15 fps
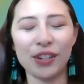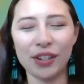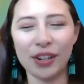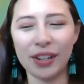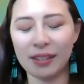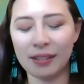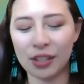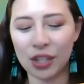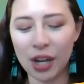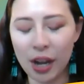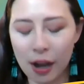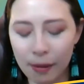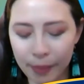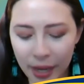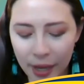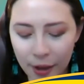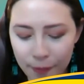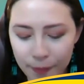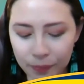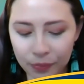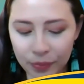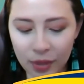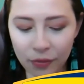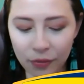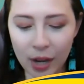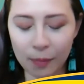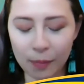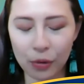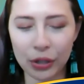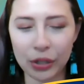your job, if
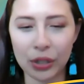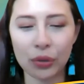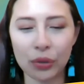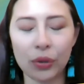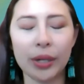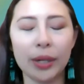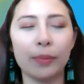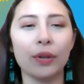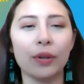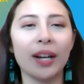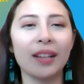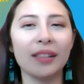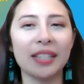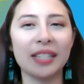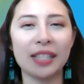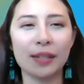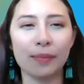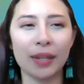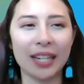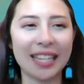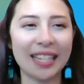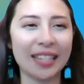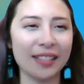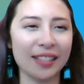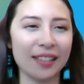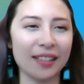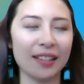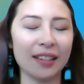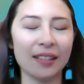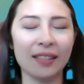not more enjoyable, at least a bit
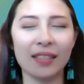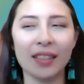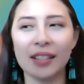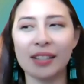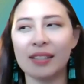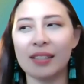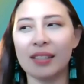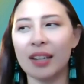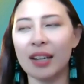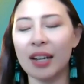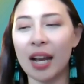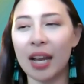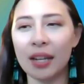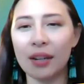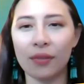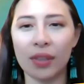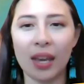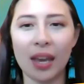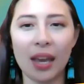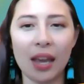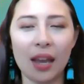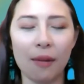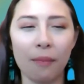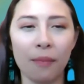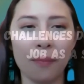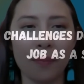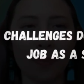easier. That's kind of the aim.